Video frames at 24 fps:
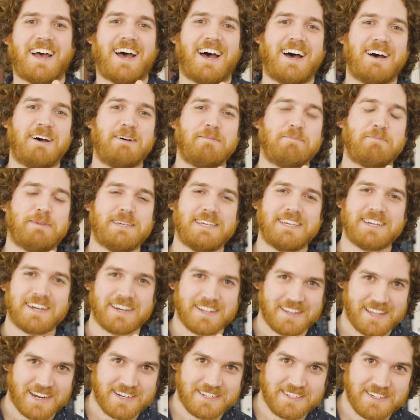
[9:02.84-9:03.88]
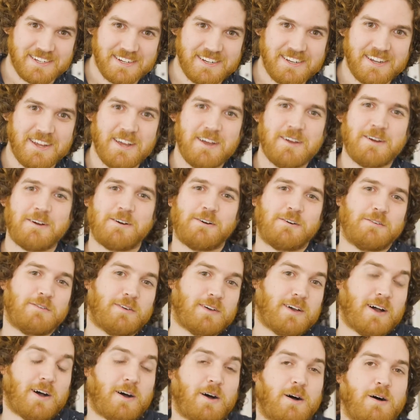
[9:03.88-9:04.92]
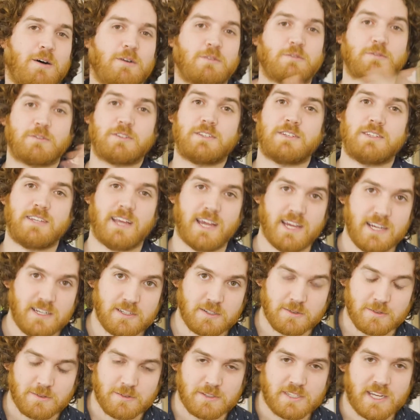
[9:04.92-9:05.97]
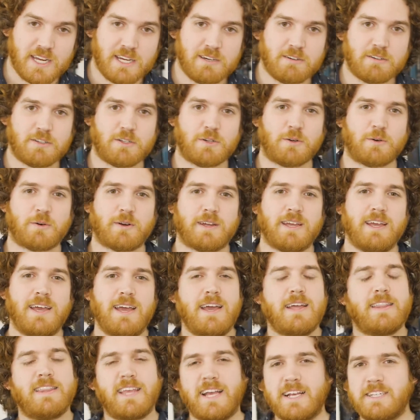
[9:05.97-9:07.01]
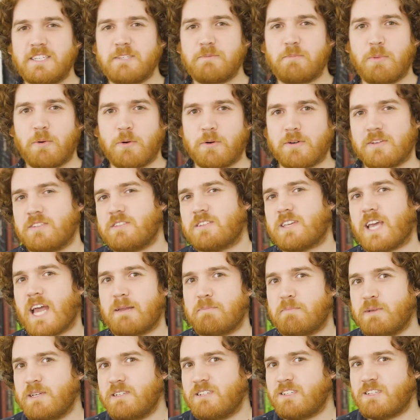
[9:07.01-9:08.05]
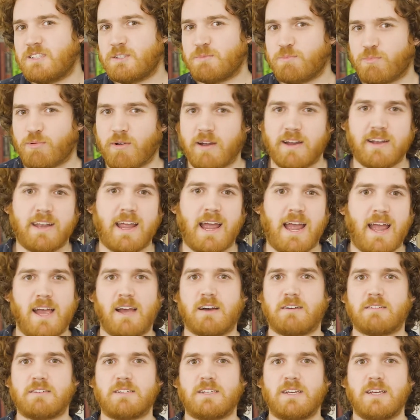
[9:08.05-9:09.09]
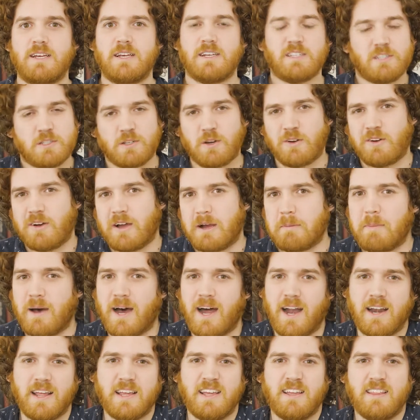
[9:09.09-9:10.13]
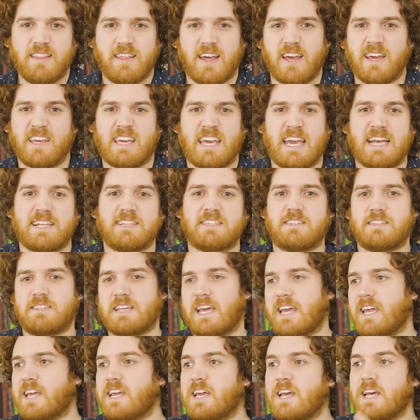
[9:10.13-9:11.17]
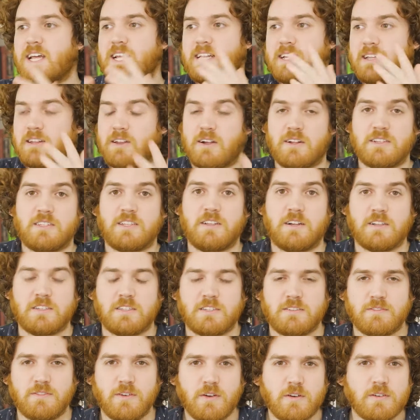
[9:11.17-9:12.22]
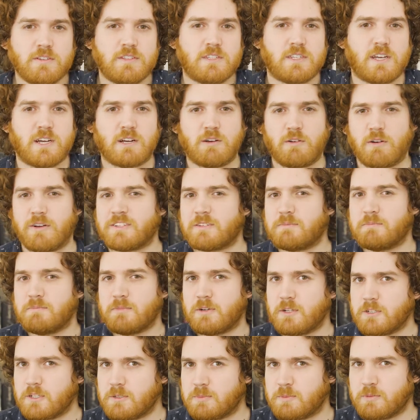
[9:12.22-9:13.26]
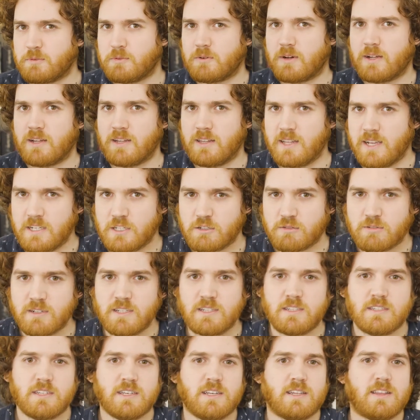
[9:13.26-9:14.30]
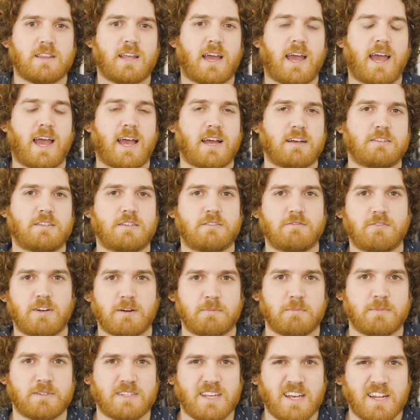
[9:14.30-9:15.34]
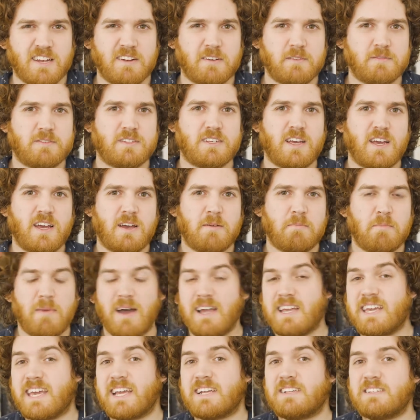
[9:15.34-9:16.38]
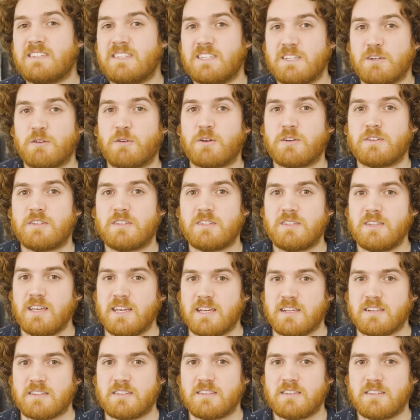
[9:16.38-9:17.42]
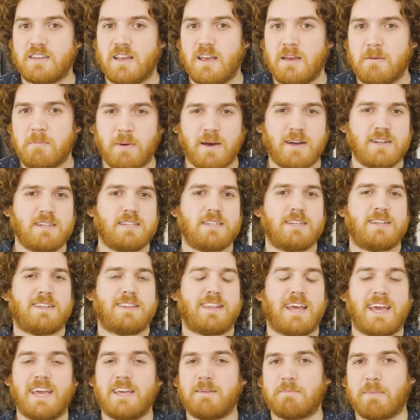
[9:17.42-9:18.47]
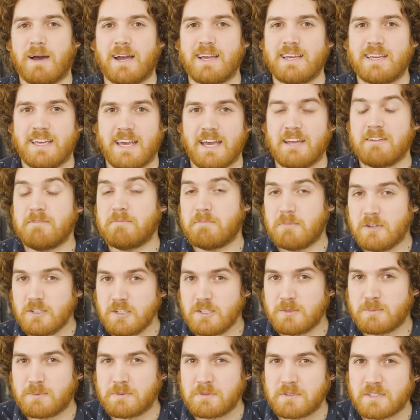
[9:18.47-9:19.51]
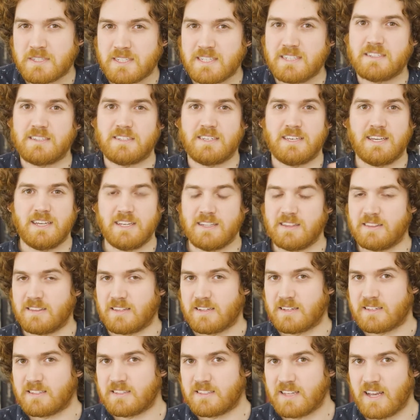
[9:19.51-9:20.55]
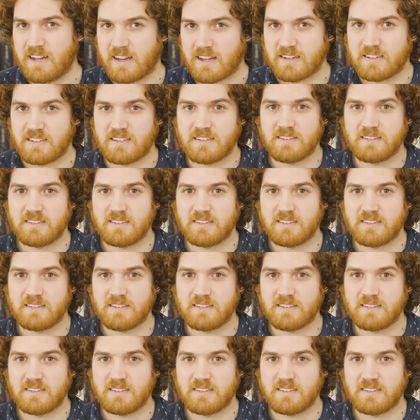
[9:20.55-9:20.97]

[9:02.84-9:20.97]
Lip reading: are being elected over a whole state or territory, their supporters can be spread out. So a party that gets, say, lots and lots of votes across multiple electorates in the House of Representatives might get 0 seats, but they might get multiple seats in the Senate.